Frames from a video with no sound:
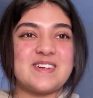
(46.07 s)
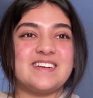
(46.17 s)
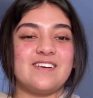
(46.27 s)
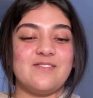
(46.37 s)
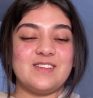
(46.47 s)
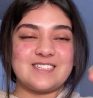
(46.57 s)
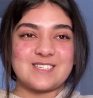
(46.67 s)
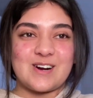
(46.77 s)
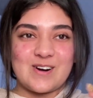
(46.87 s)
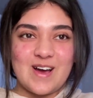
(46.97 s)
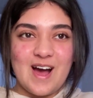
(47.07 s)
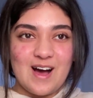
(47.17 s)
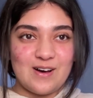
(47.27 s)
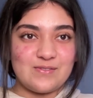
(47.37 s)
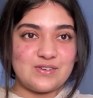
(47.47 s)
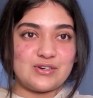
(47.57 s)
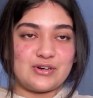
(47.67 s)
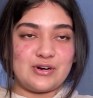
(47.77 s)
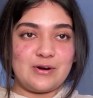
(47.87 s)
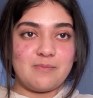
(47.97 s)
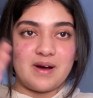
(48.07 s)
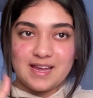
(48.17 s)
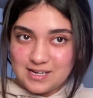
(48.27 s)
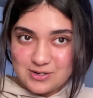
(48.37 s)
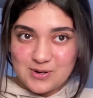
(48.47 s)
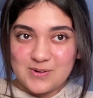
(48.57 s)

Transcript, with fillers: will start after my intro.